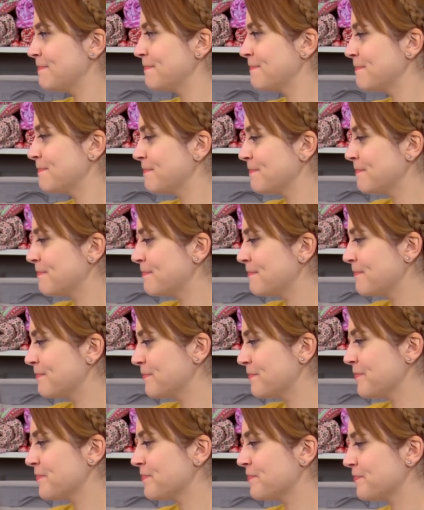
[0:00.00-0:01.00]

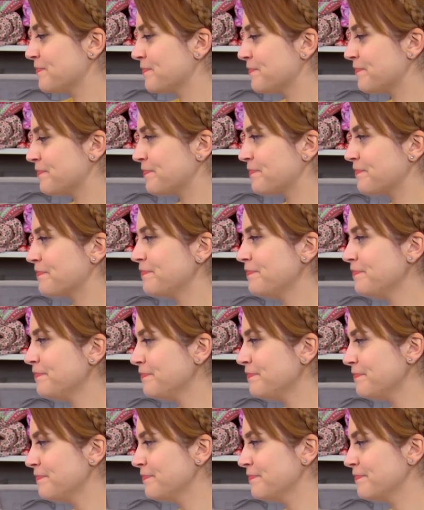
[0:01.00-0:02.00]

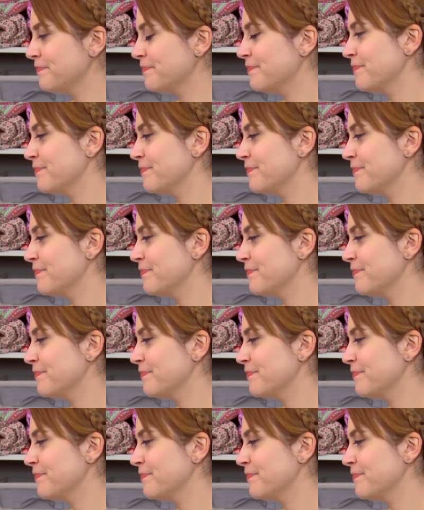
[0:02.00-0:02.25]
Nothing is said.